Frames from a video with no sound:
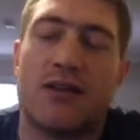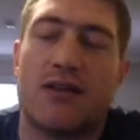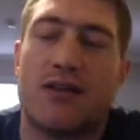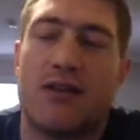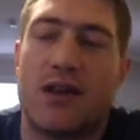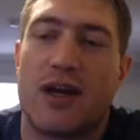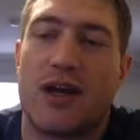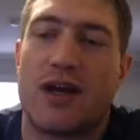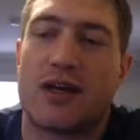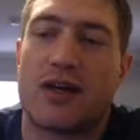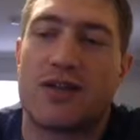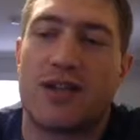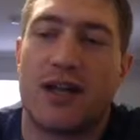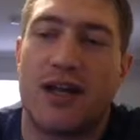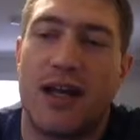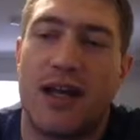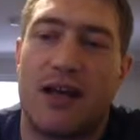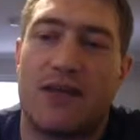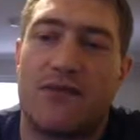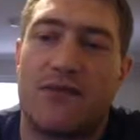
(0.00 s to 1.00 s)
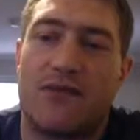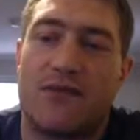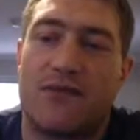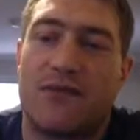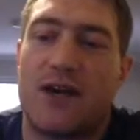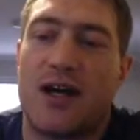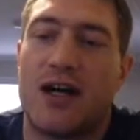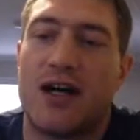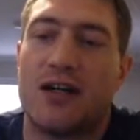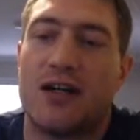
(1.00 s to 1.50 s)
There's a
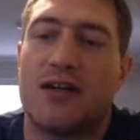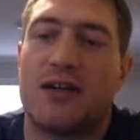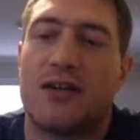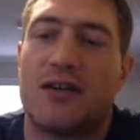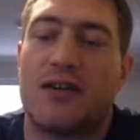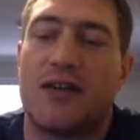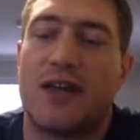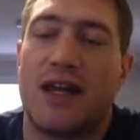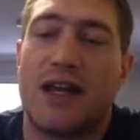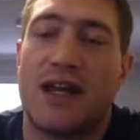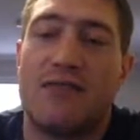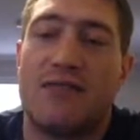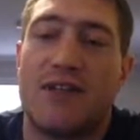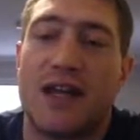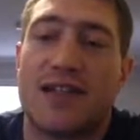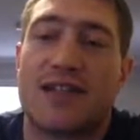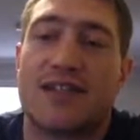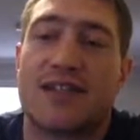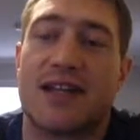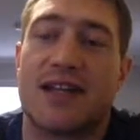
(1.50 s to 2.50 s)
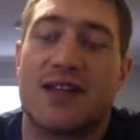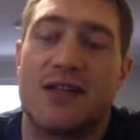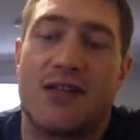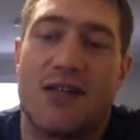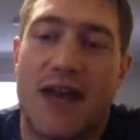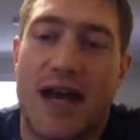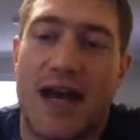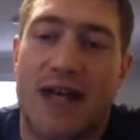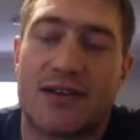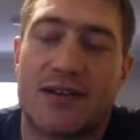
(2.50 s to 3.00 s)
fund that invests in
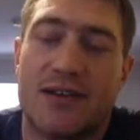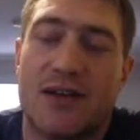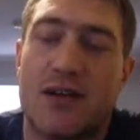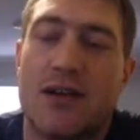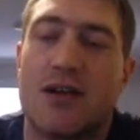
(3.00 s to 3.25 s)
that.